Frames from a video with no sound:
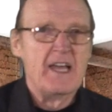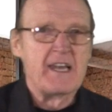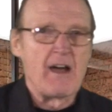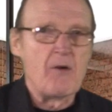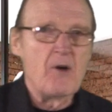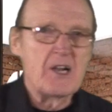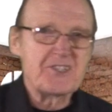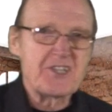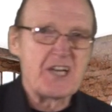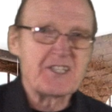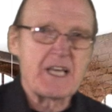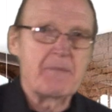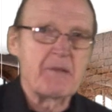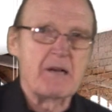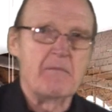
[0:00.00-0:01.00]
Now I want to say
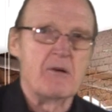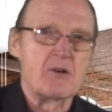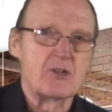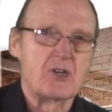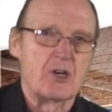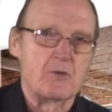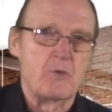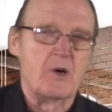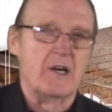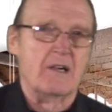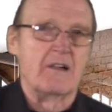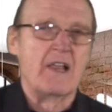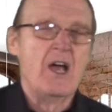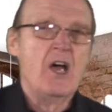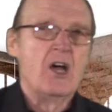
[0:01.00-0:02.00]
something about
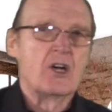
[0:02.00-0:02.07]
goodwill.